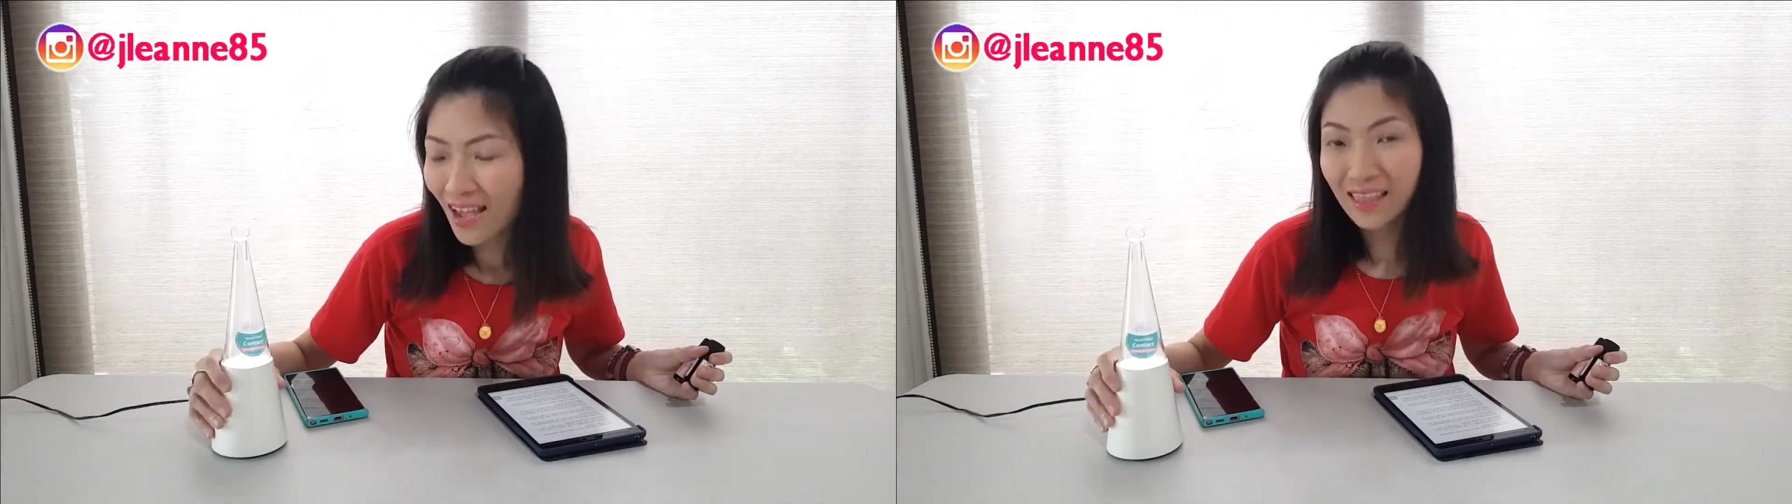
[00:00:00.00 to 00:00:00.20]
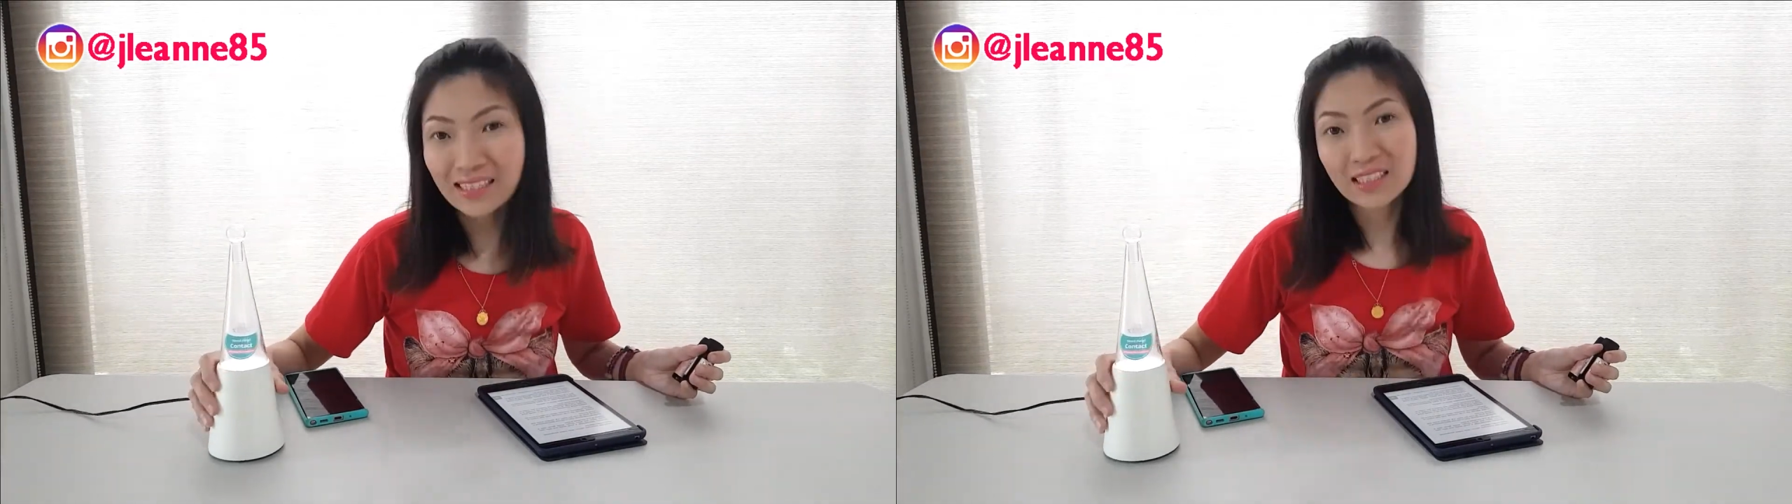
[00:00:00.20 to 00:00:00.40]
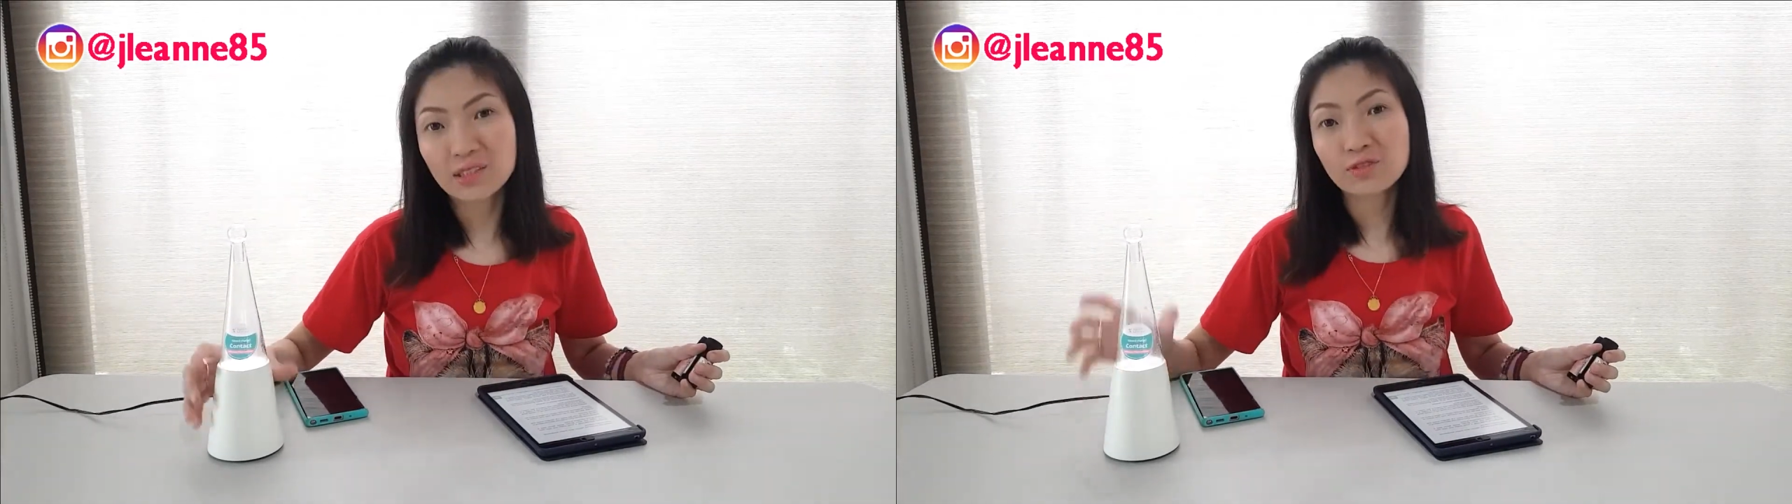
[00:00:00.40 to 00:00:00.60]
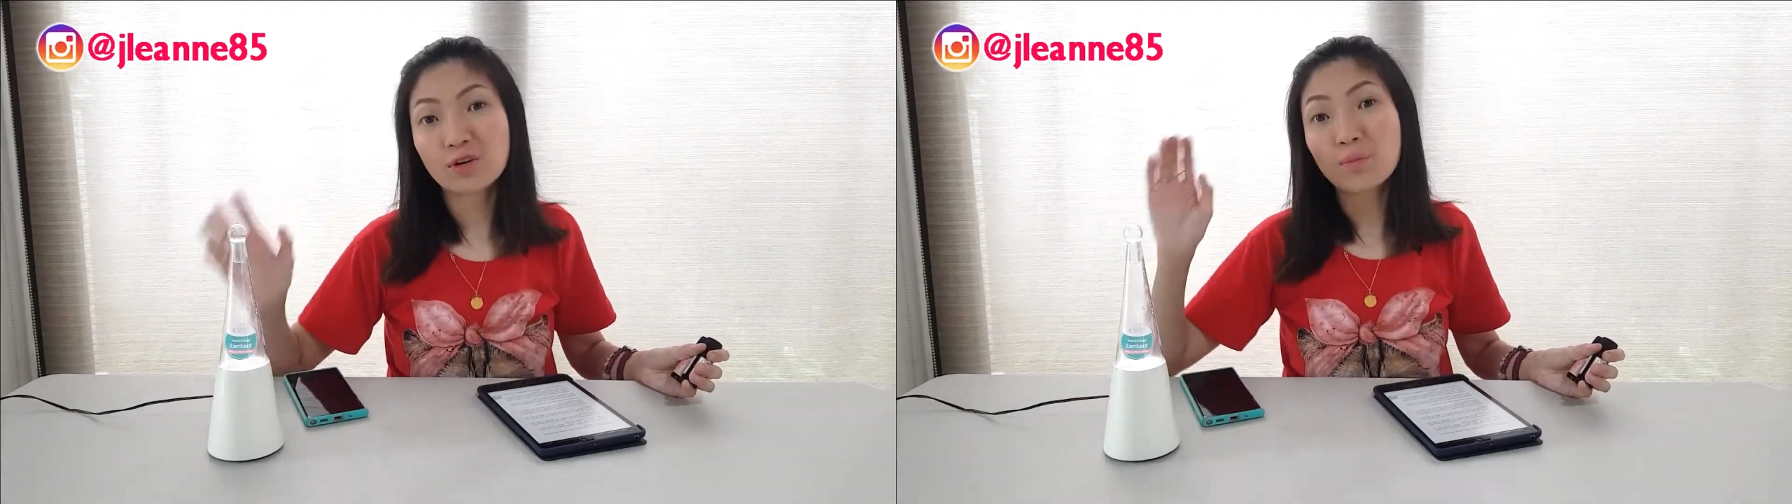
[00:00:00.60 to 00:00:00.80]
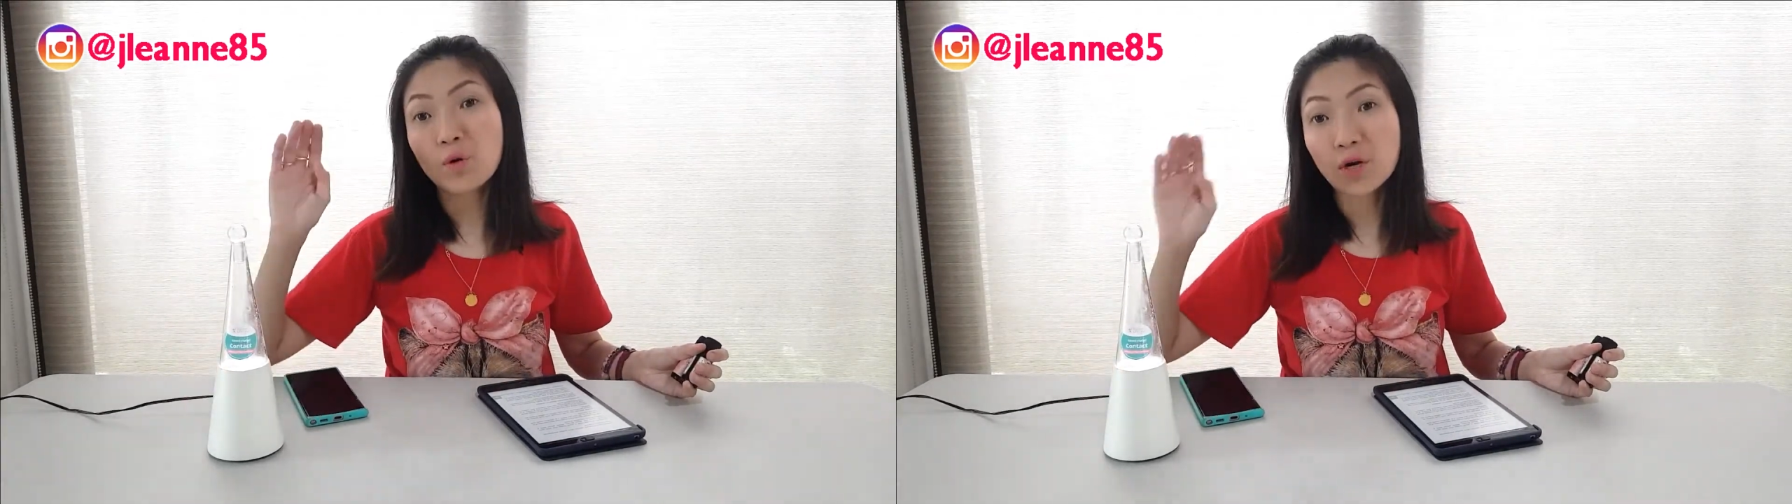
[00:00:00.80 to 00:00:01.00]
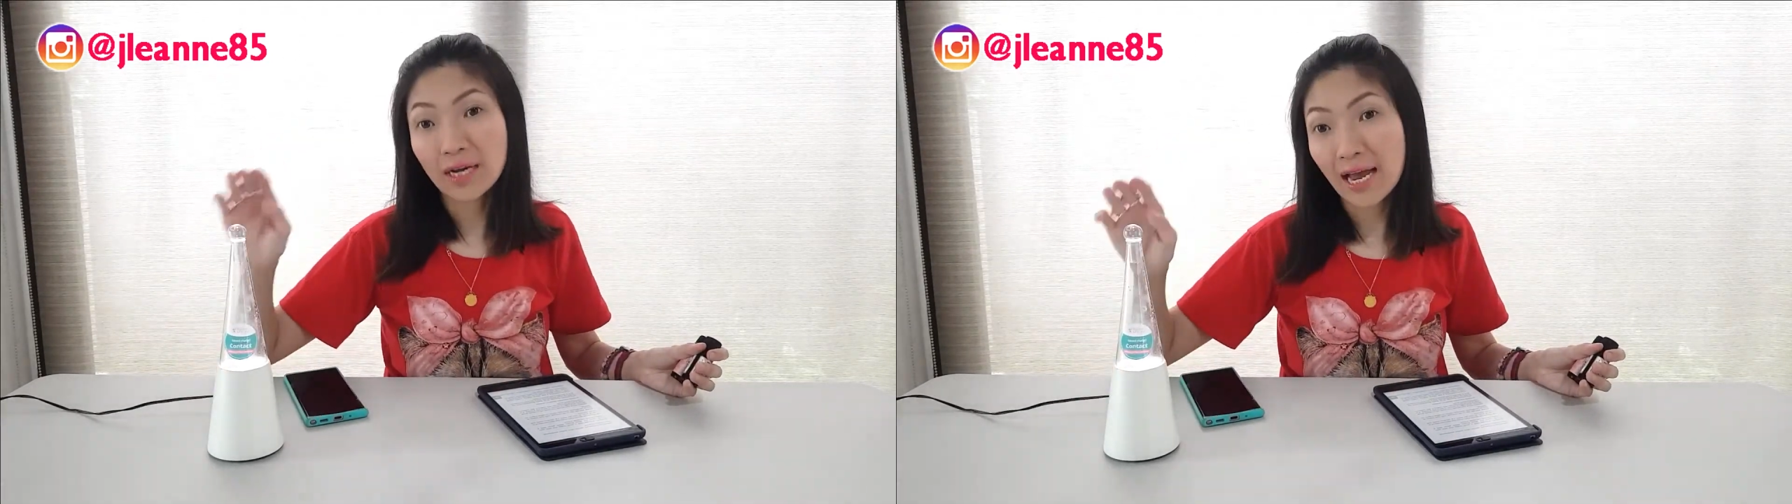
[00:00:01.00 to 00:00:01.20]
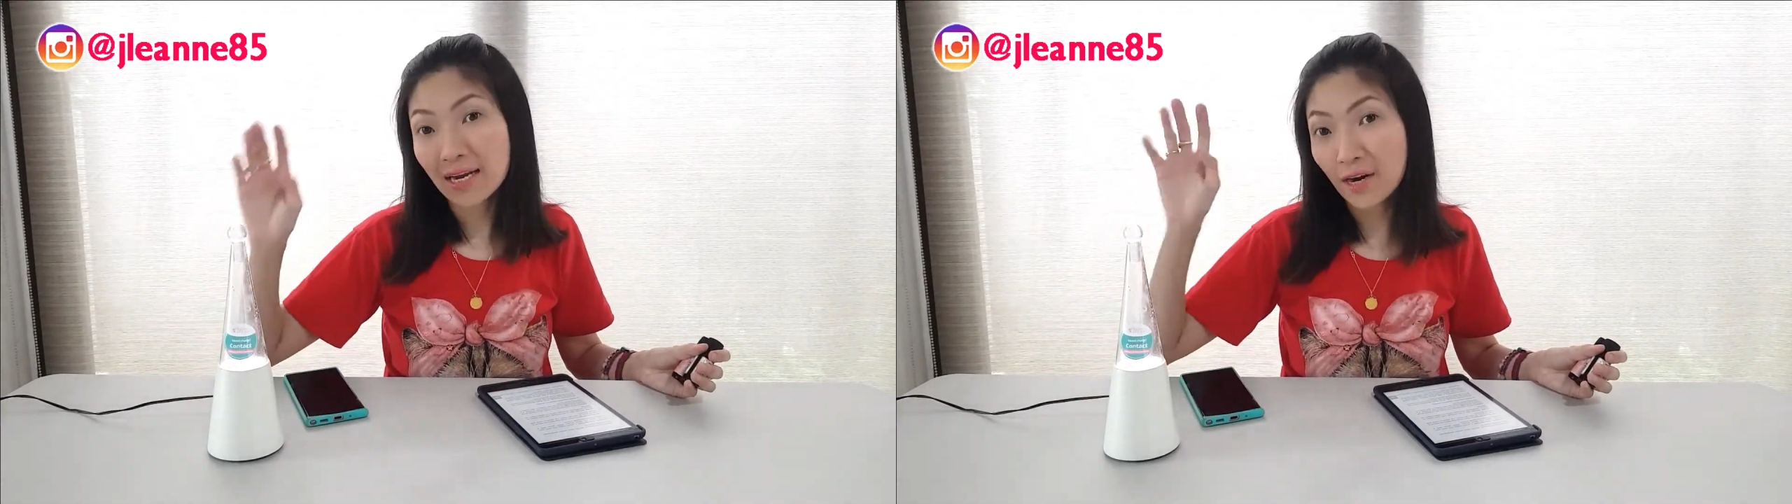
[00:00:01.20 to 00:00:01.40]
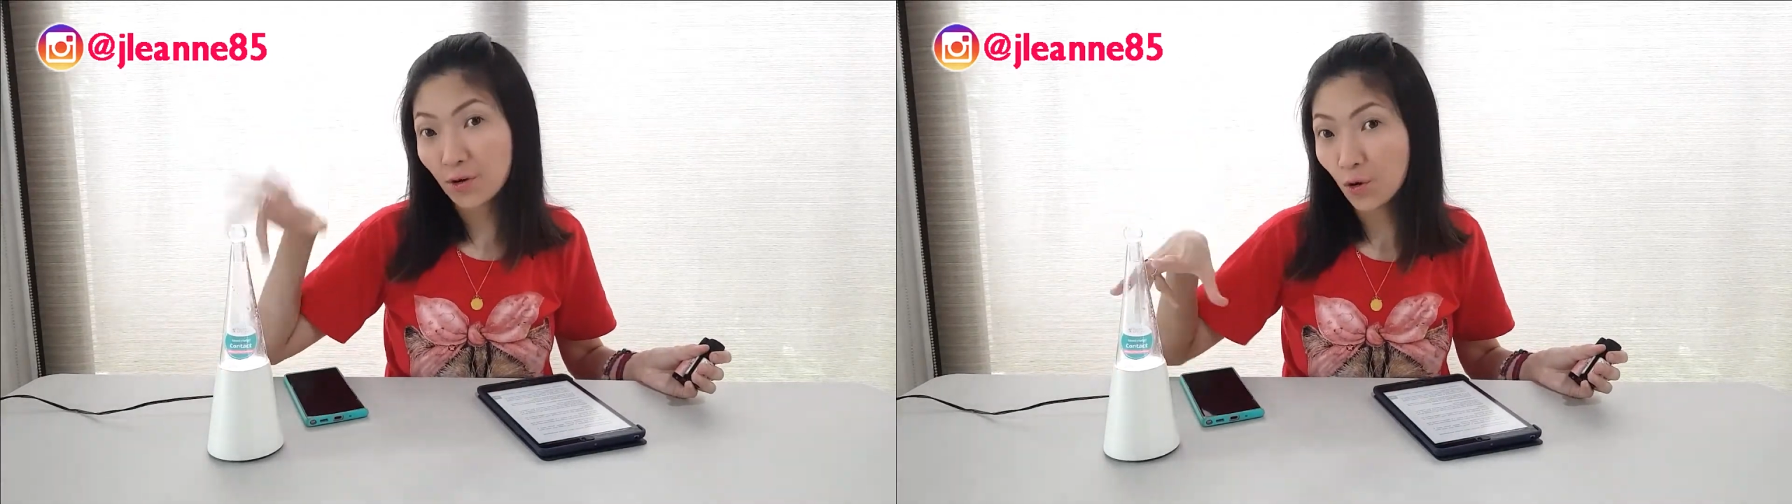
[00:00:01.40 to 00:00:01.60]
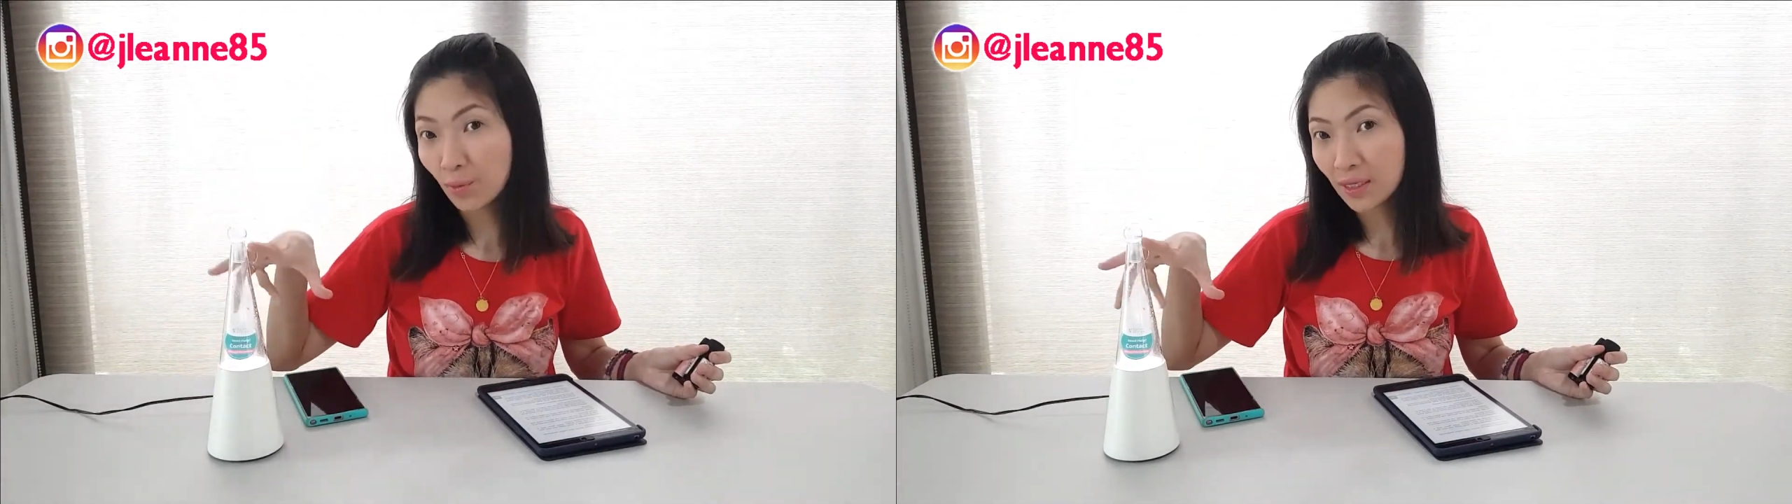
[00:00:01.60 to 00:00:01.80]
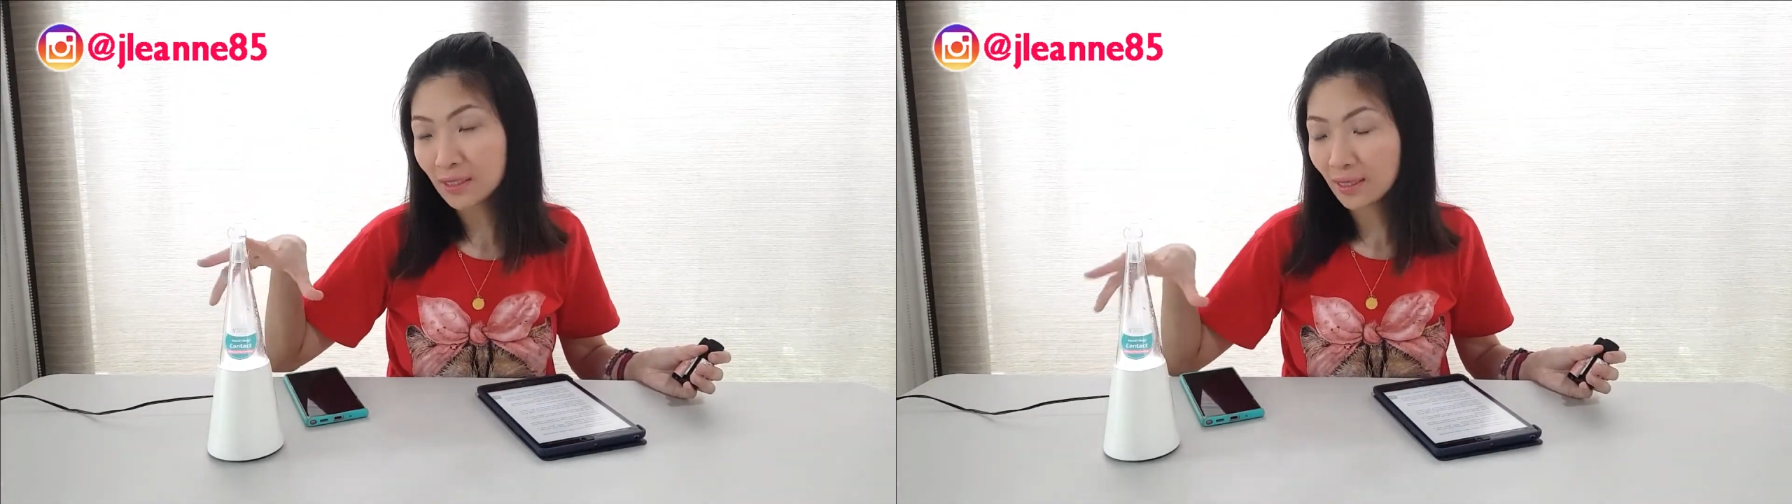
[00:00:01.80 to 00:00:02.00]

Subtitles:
This is from Organic Aromas.